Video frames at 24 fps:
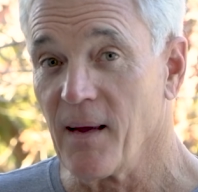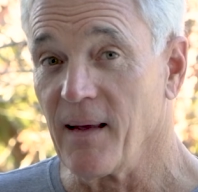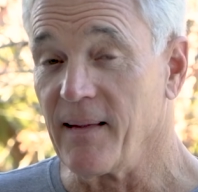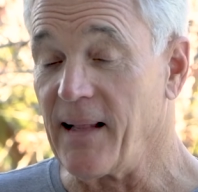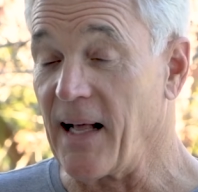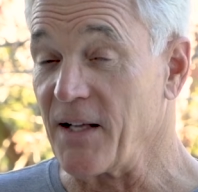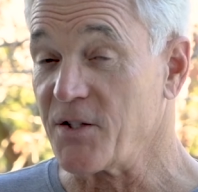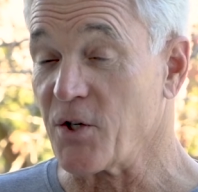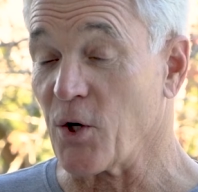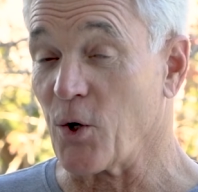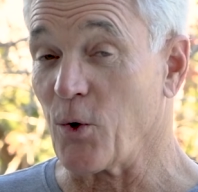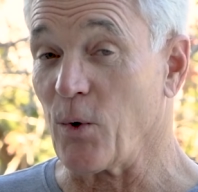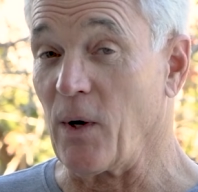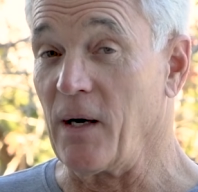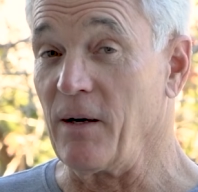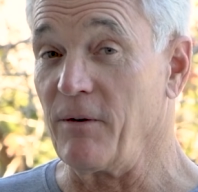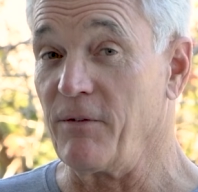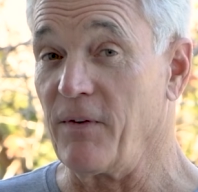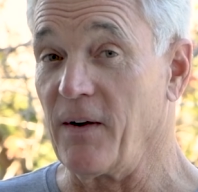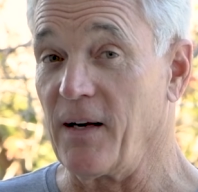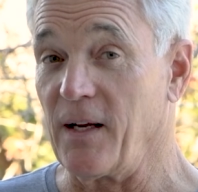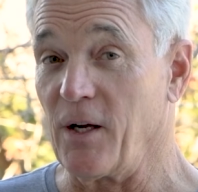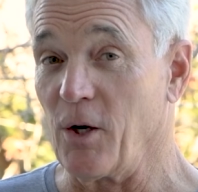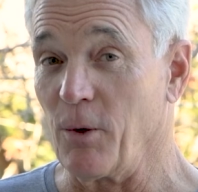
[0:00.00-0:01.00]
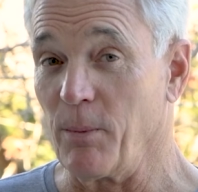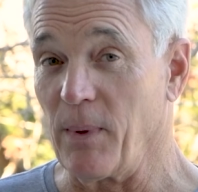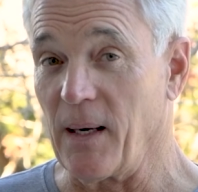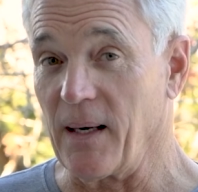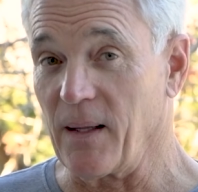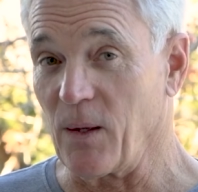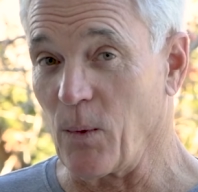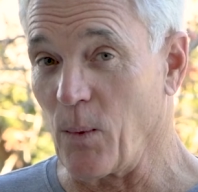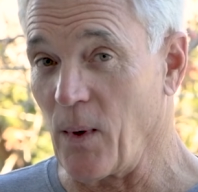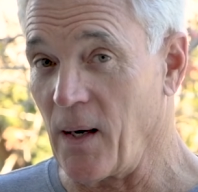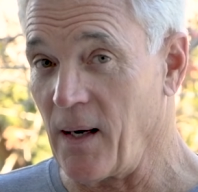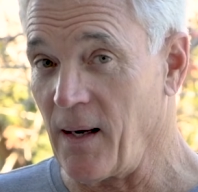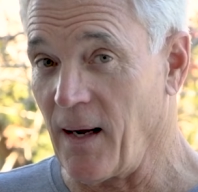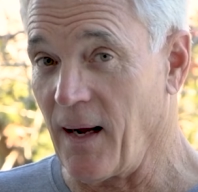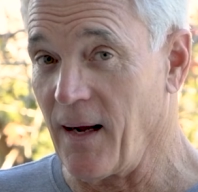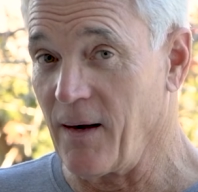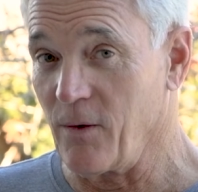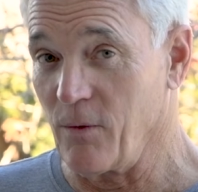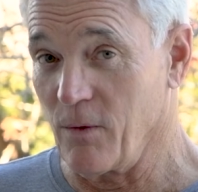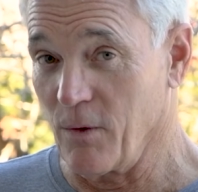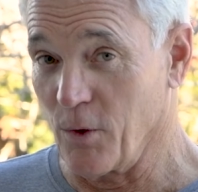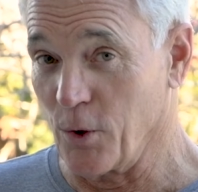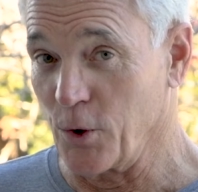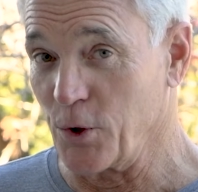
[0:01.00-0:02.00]
That's a great video, by the way.
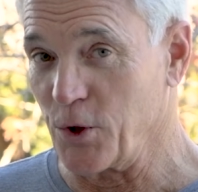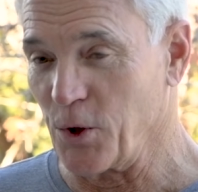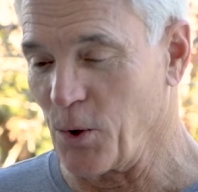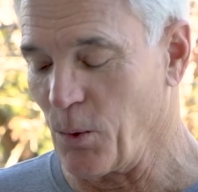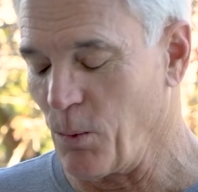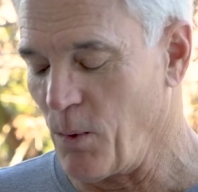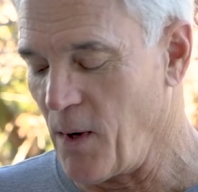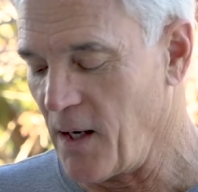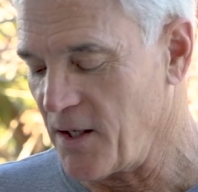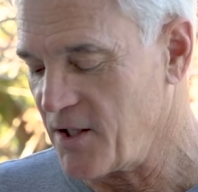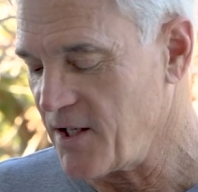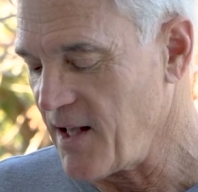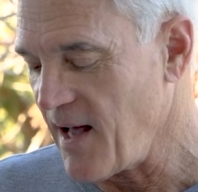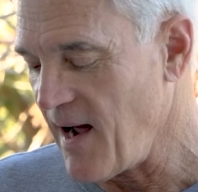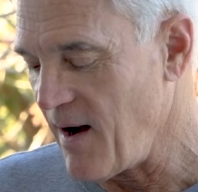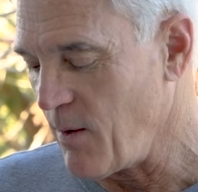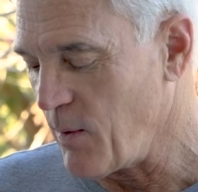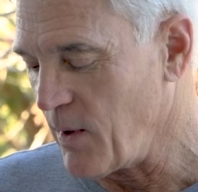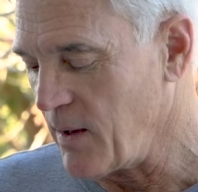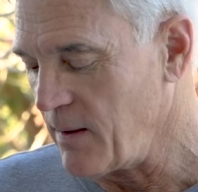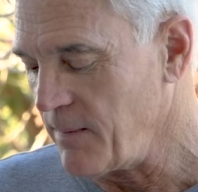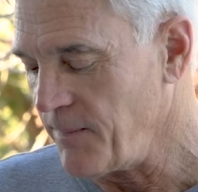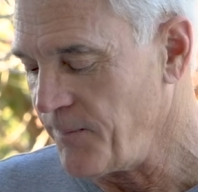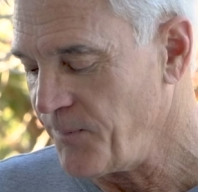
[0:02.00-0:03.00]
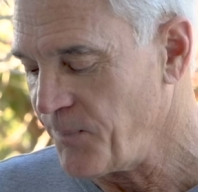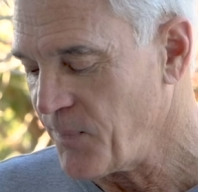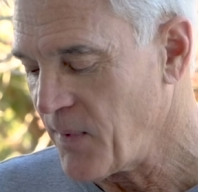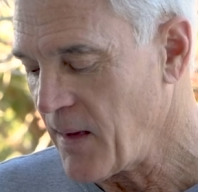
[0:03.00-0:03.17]
I urge you to watch that one.